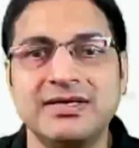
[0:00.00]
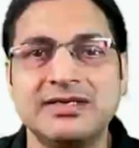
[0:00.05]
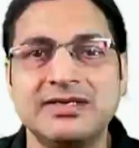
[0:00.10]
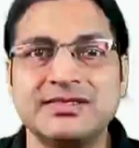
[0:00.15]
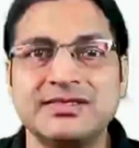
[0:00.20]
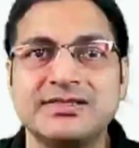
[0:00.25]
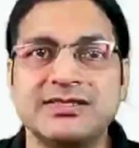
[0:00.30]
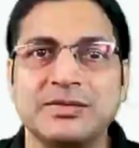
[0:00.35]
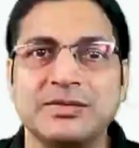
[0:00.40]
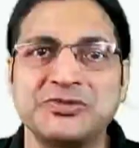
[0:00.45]

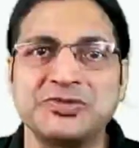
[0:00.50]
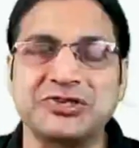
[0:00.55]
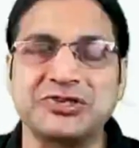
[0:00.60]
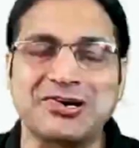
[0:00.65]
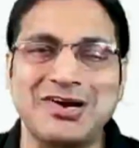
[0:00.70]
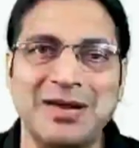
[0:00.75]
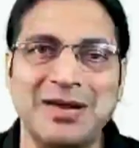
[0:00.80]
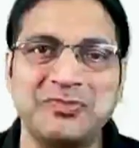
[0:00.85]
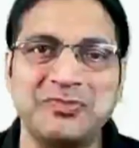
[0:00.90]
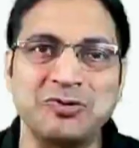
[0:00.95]

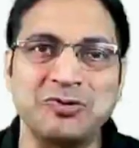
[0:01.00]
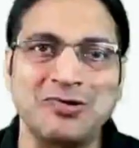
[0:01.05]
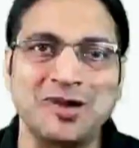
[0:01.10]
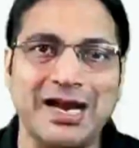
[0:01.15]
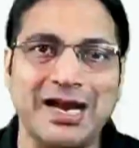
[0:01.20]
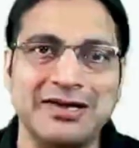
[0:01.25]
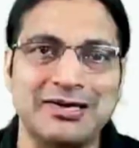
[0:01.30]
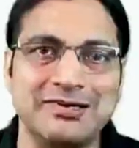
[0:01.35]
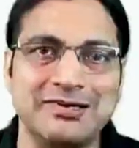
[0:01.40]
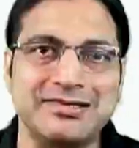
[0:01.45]
Subscribe to
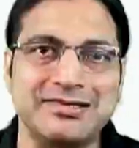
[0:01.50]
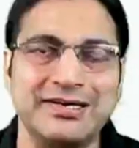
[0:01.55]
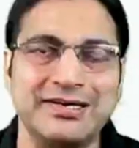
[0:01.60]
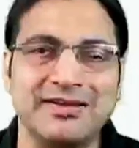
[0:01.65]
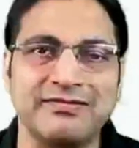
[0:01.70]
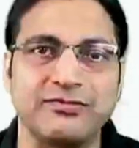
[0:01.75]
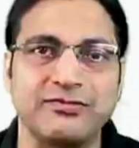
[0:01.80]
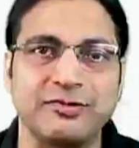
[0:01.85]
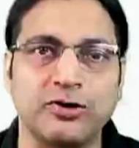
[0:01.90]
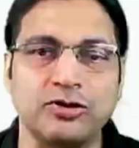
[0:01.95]
CLAT 100
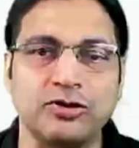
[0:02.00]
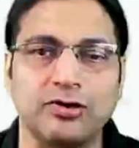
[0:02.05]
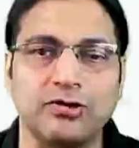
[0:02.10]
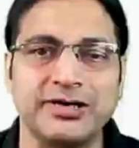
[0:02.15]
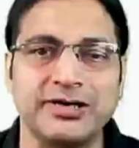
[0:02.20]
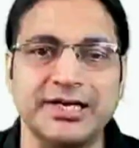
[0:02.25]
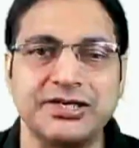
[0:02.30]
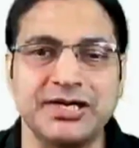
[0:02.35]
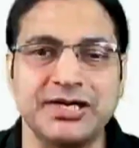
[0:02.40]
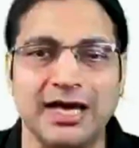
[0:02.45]
if not
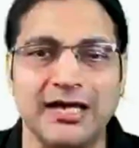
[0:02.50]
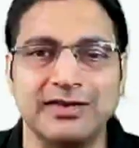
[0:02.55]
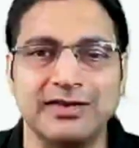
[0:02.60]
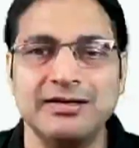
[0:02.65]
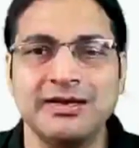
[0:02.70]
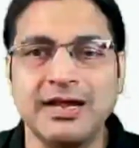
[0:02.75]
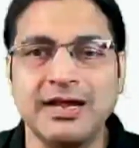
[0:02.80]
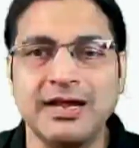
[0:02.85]
already done.